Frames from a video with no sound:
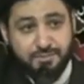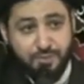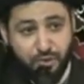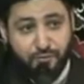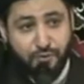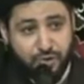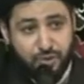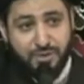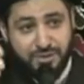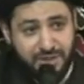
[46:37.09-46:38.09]
beautiful
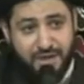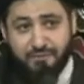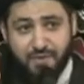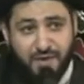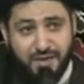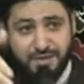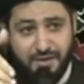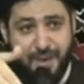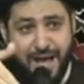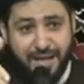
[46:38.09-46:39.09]
jewelers and everything into
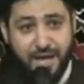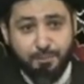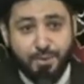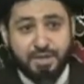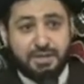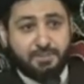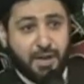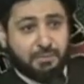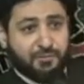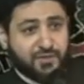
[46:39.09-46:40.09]
the bag, but at the
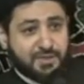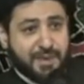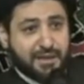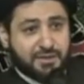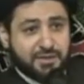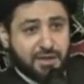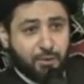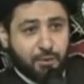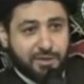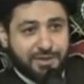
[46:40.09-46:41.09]
bottom of this bag there's a
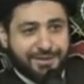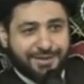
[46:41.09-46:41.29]
hole.